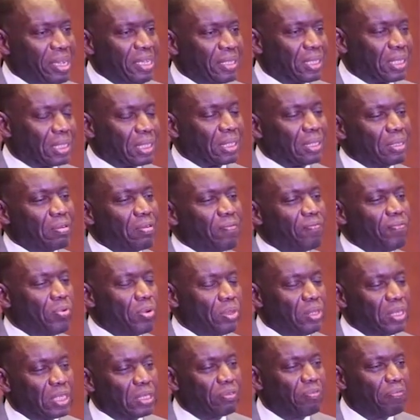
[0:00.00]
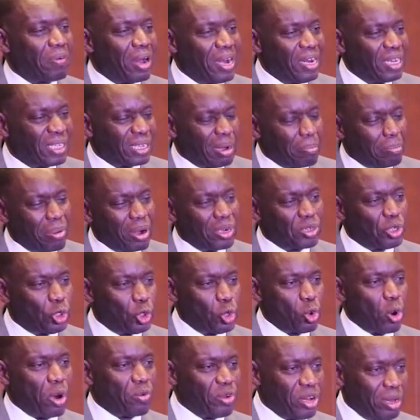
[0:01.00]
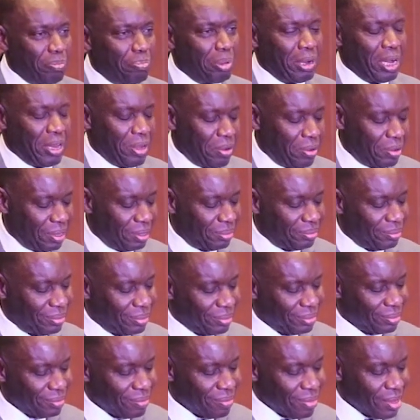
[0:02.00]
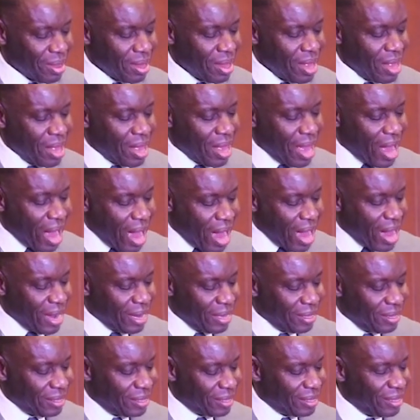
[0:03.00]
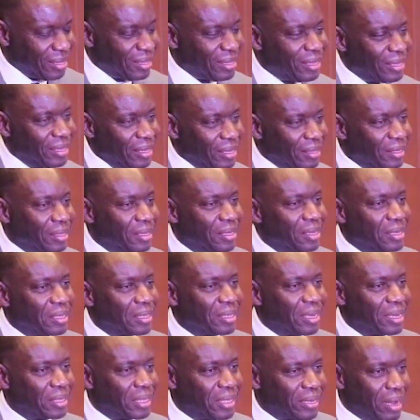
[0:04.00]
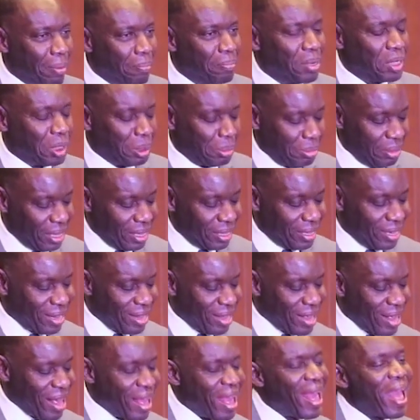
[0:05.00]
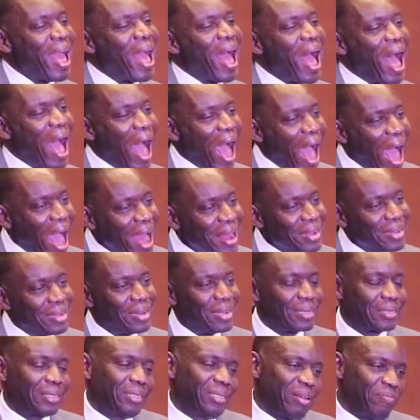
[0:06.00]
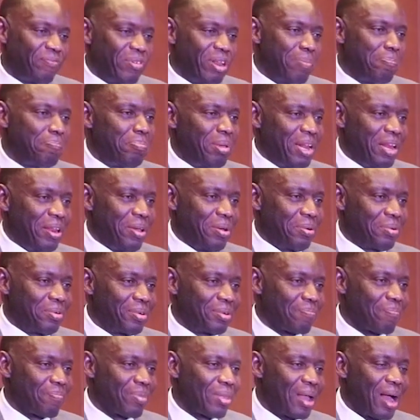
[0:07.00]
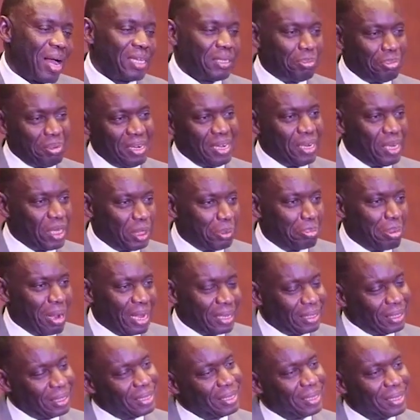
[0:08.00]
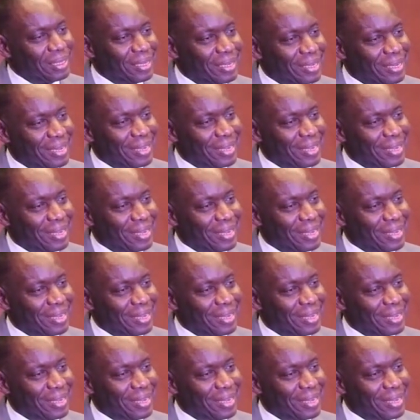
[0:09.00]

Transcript: base for this fund is about 200 billion. And since its establishment, under 7 billion have been dispersed.